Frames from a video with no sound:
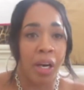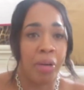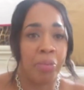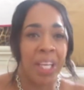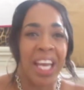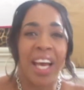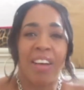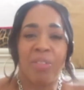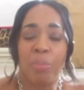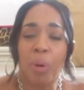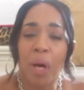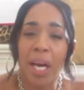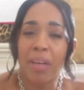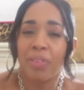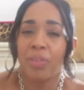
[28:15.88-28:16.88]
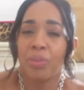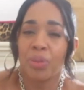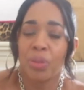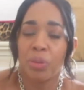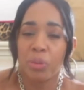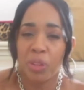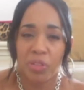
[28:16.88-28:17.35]
They have private
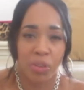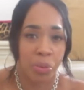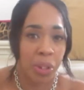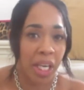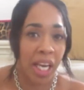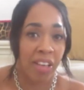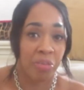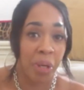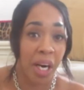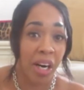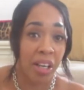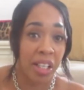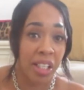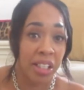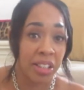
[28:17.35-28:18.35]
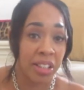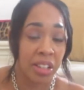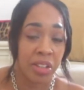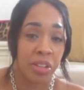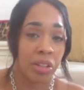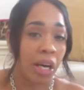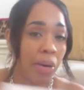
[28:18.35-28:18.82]
rooms if you want to have parties,
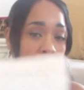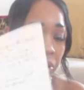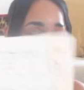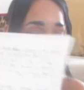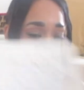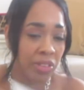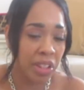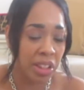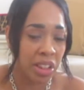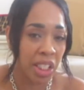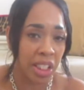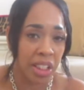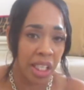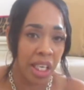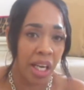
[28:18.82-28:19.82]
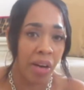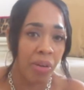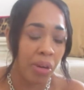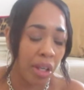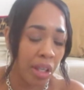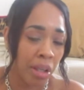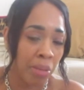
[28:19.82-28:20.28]
so I would definitely check that
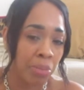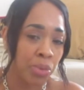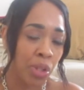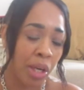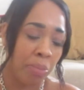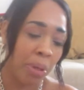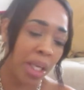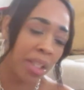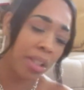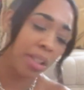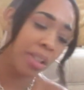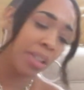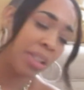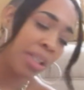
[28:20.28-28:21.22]
out. Tribeca